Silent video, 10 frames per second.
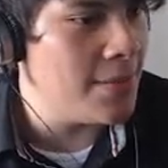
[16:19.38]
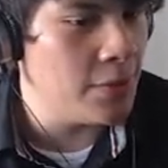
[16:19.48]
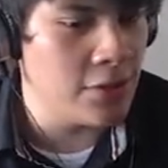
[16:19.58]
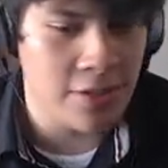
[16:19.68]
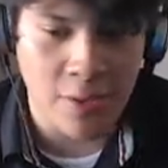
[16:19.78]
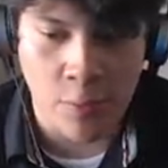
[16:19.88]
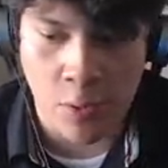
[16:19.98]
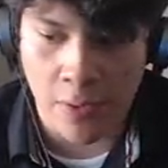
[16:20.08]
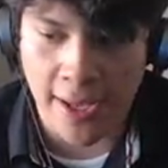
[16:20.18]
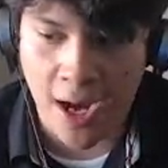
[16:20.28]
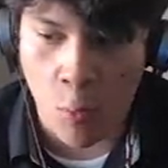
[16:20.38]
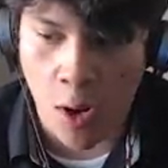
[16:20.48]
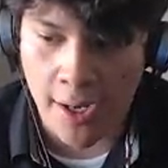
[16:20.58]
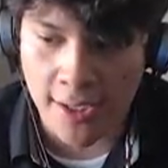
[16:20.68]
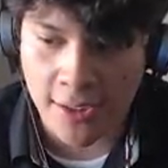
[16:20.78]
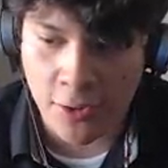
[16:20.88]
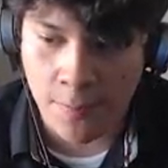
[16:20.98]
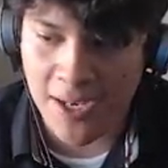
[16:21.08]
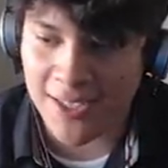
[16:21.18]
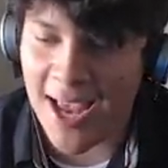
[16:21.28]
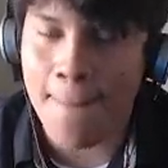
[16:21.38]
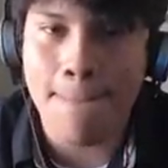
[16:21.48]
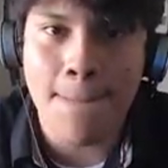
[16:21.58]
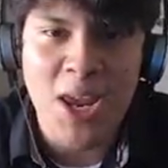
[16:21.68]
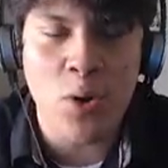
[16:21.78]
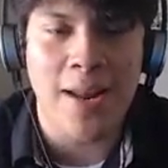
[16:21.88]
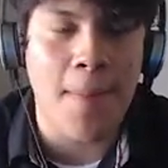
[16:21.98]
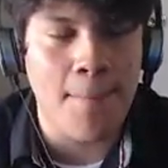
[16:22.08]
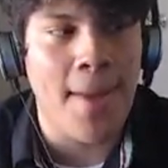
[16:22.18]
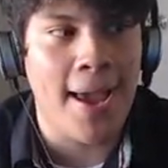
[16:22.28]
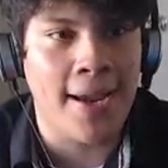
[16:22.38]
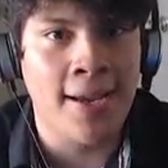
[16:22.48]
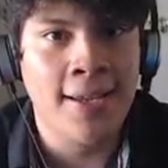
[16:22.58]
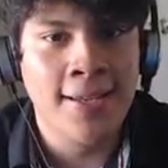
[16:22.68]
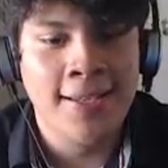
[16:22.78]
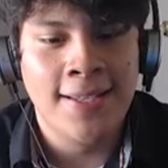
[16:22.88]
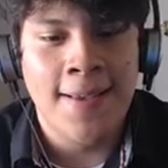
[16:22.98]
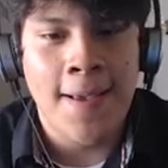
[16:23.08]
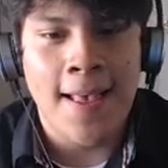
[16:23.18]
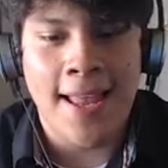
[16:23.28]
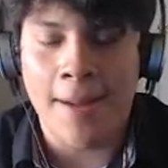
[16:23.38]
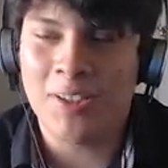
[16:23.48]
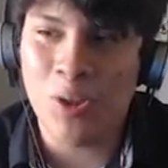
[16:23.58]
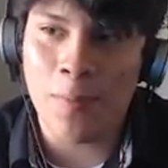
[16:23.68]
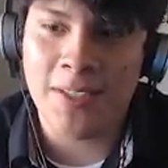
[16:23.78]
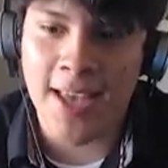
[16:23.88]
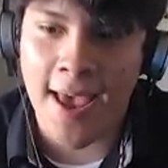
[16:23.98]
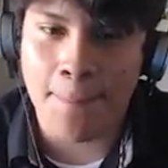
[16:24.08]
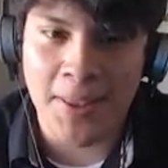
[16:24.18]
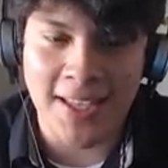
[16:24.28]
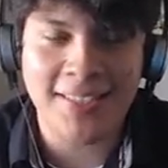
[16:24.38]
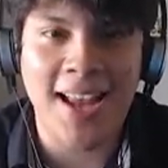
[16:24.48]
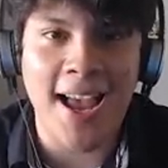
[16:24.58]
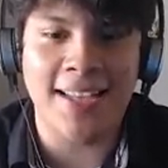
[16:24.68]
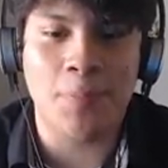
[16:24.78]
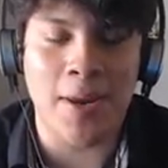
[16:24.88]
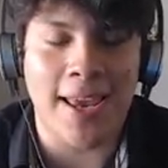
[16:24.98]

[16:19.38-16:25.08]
builder didn't record like I wanted it to, because I muted my mic, and I'm so upset. But this guy is bringing